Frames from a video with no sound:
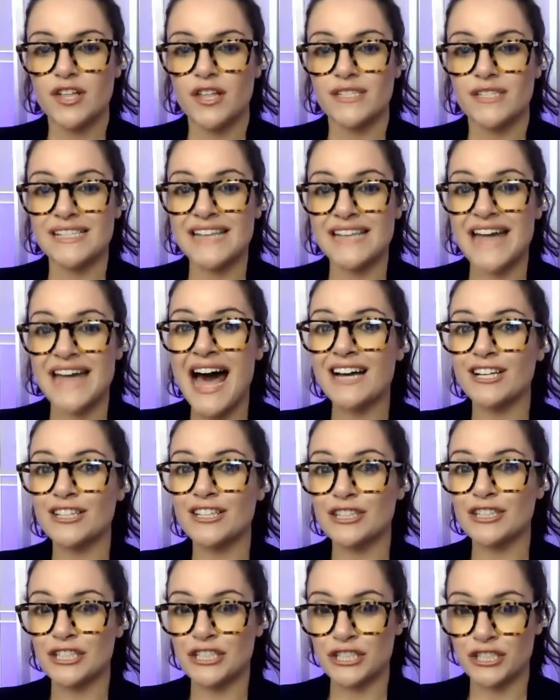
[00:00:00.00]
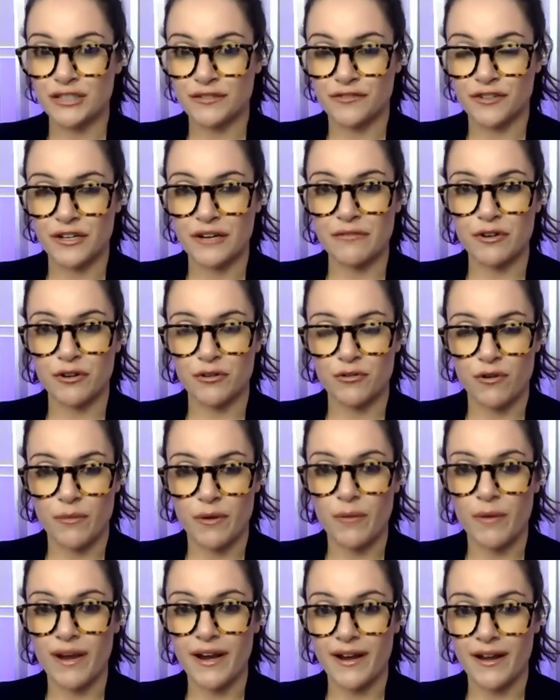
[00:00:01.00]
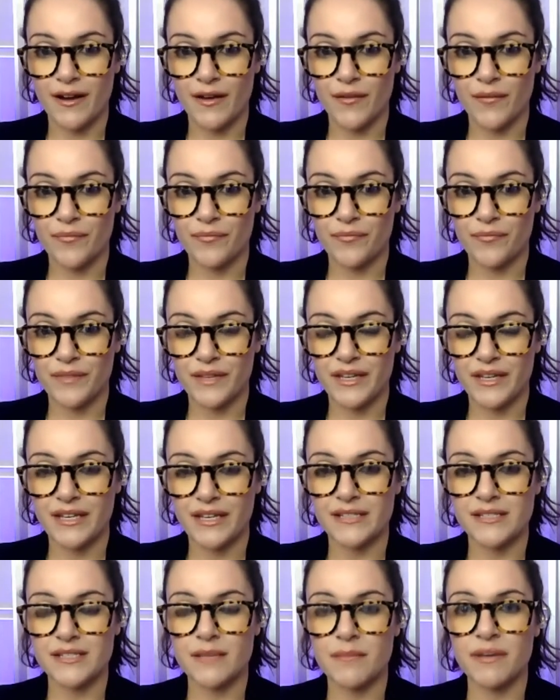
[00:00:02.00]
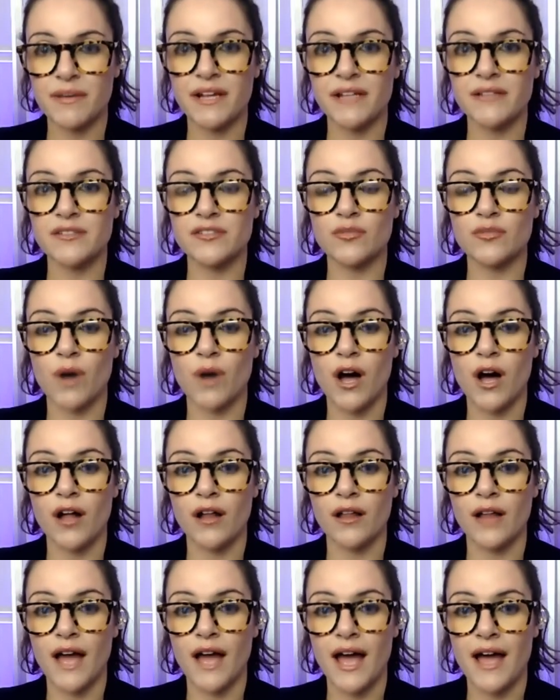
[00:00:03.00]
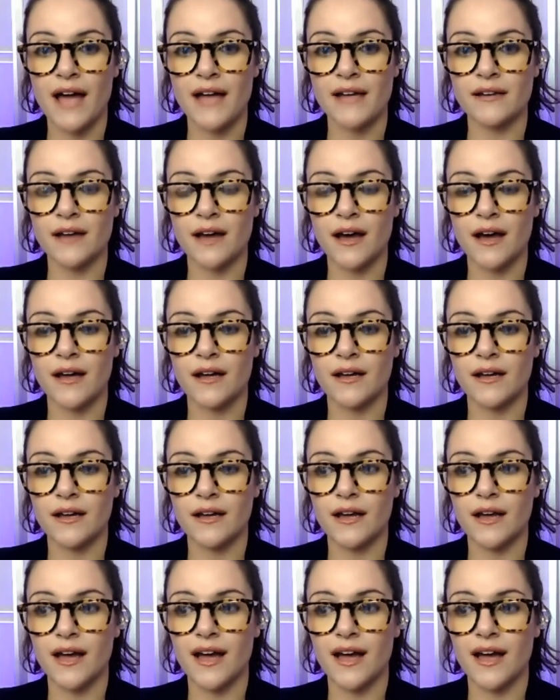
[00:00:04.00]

It's not looking good for Governor Cuomo right now. He is up against the wall, and uh,